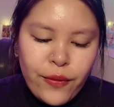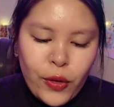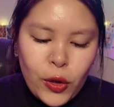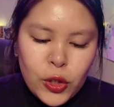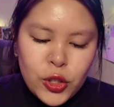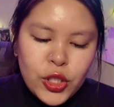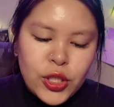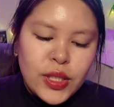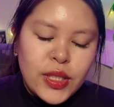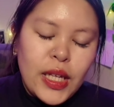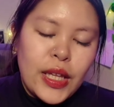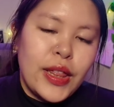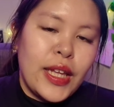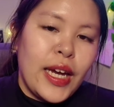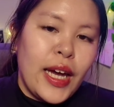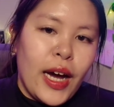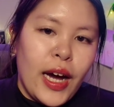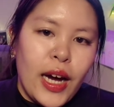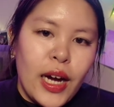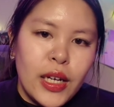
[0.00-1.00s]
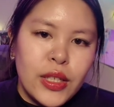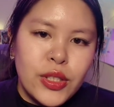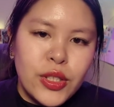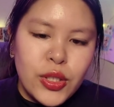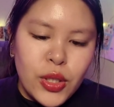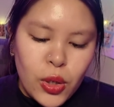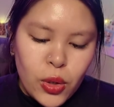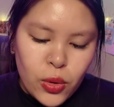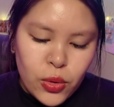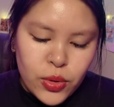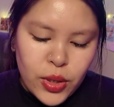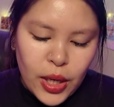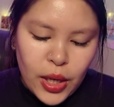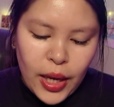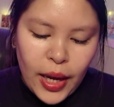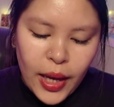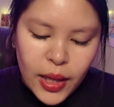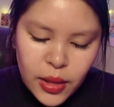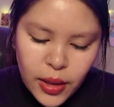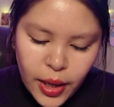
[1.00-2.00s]
versions that they had. So the
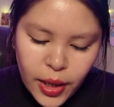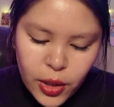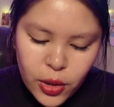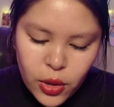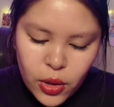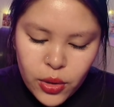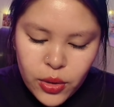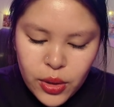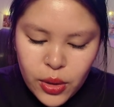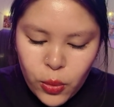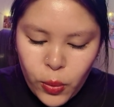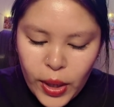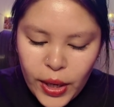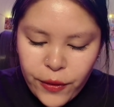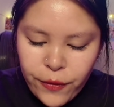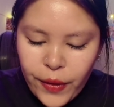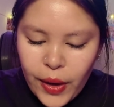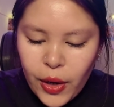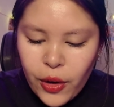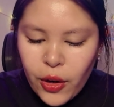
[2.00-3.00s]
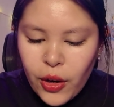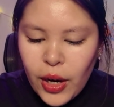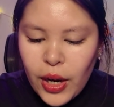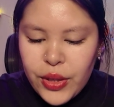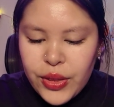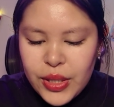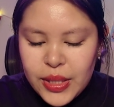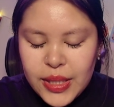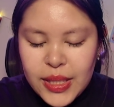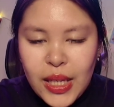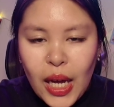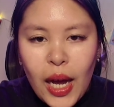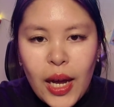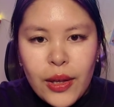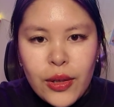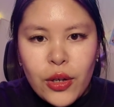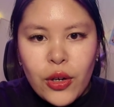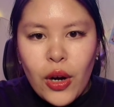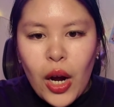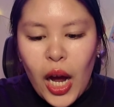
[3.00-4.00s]
Headliner, the Wayfarer, and the
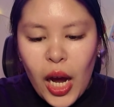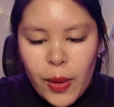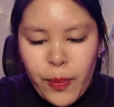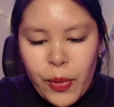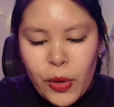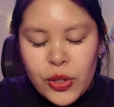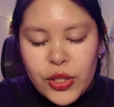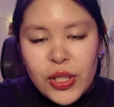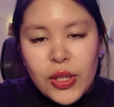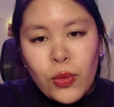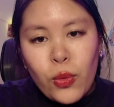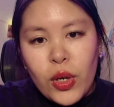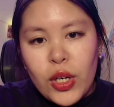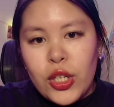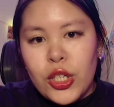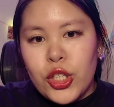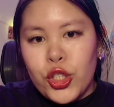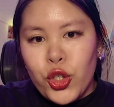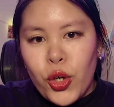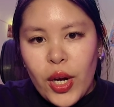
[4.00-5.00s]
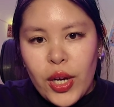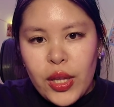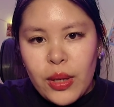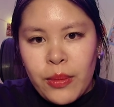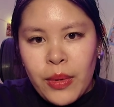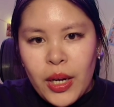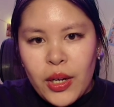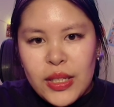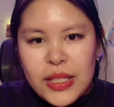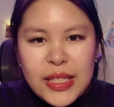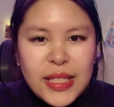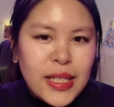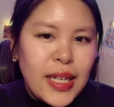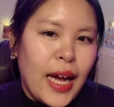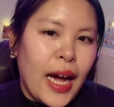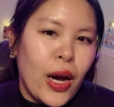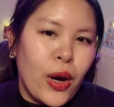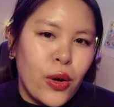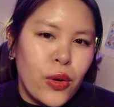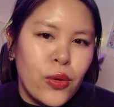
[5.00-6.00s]
Skyler. I personally wanted to try them out and see
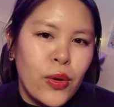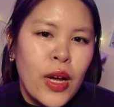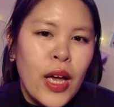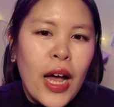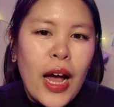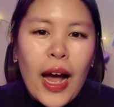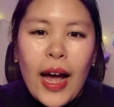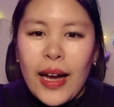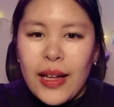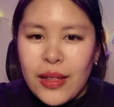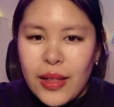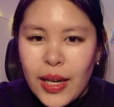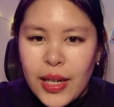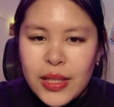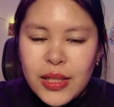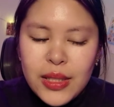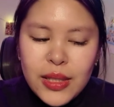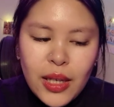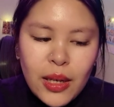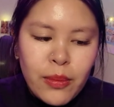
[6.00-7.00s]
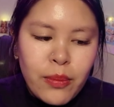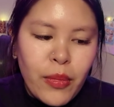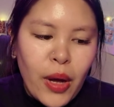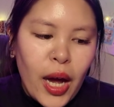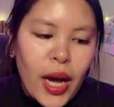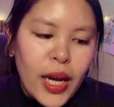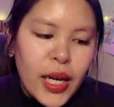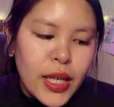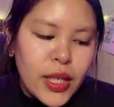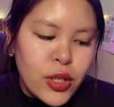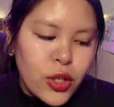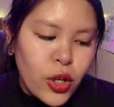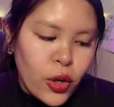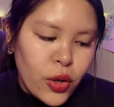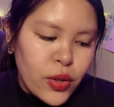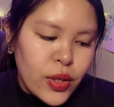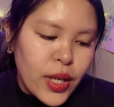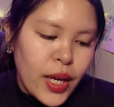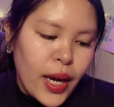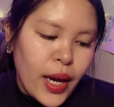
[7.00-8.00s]
how I liked them. I
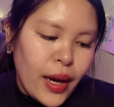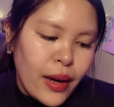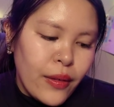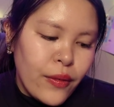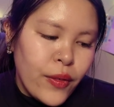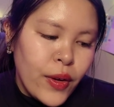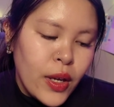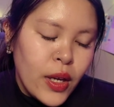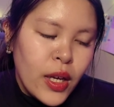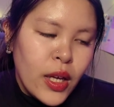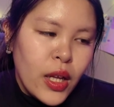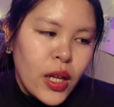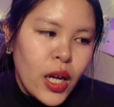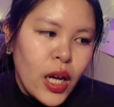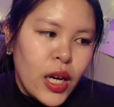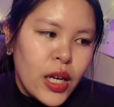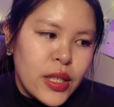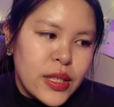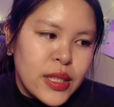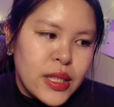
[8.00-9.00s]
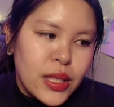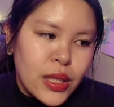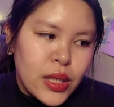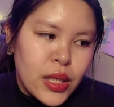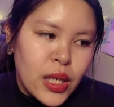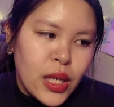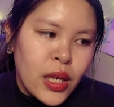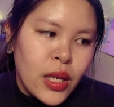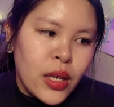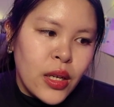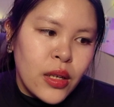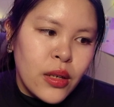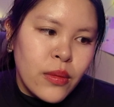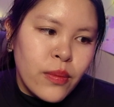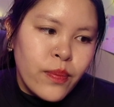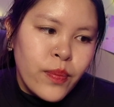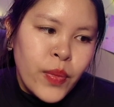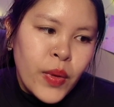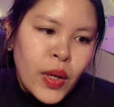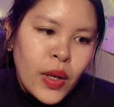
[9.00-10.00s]
currently have a
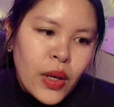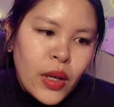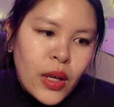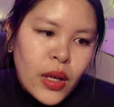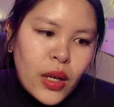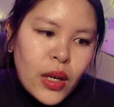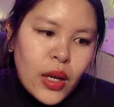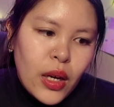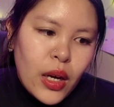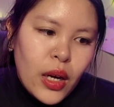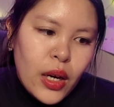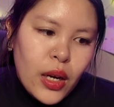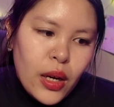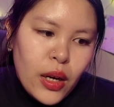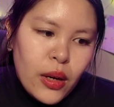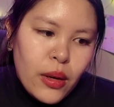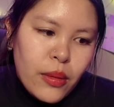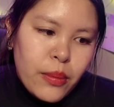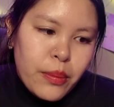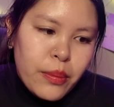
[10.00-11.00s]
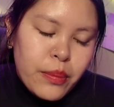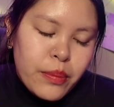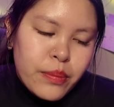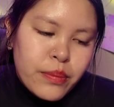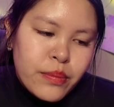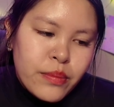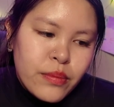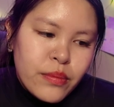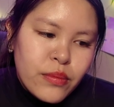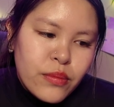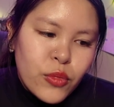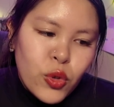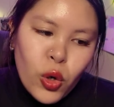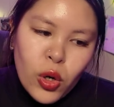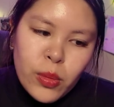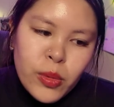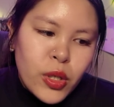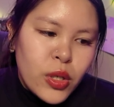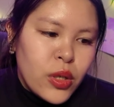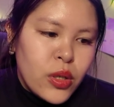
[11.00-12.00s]
Celine
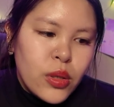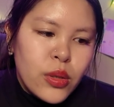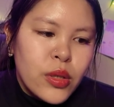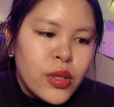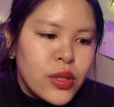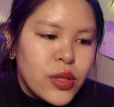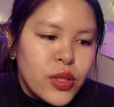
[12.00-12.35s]
normal